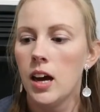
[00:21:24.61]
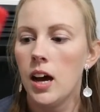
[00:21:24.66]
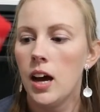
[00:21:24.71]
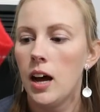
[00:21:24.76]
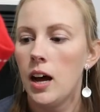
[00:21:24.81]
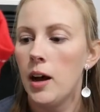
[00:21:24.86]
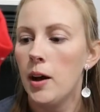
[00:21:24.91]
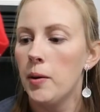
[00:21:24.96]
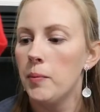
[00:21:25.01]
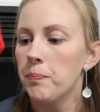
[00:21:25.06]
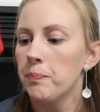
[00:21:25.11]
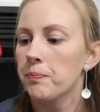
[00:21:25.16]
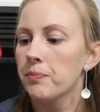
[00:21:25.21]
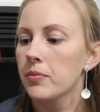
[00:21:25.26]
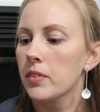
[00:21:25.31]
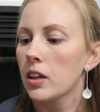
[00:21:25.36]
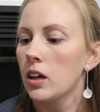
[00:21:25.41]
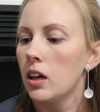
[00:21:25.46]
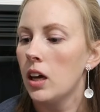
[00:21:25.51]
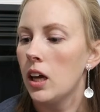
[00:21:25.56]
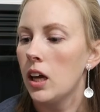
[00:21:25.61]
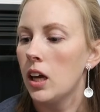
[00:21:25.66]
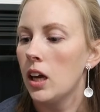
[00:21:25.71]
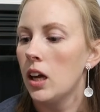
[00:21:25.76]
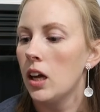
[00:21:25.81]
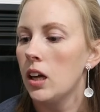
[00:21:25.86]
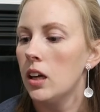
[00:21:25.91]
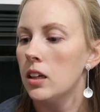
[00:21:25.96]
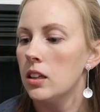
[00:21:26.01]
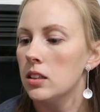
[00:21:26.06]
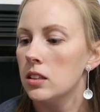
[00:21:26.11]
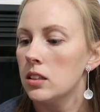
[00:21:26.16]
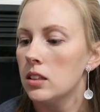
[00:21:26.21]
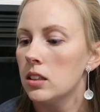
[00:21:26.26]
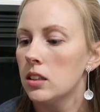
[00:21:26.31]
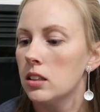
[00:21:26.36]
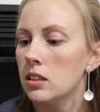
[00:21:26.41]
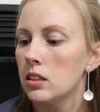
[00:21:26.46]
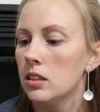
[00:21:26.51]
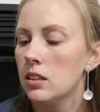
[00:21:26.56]
And
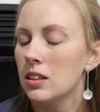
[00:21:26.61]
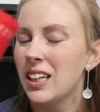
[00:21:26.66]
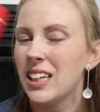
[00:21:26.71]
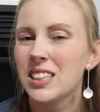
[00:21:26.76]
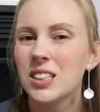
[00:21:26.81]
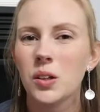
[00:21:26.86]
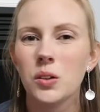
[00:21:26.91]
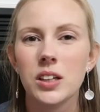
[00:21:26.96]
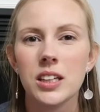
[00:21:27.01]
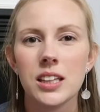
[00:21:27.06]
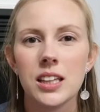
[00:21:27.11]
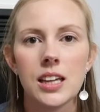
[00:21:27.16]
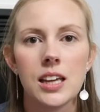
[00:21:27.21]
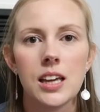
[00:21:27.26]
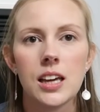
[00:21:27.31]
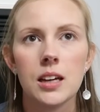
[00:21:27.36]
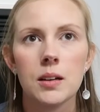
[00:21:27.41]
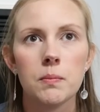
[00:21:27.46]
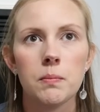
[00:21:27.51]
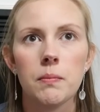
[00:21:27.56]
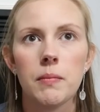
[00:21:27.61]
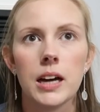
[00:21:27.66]
that's the only thing.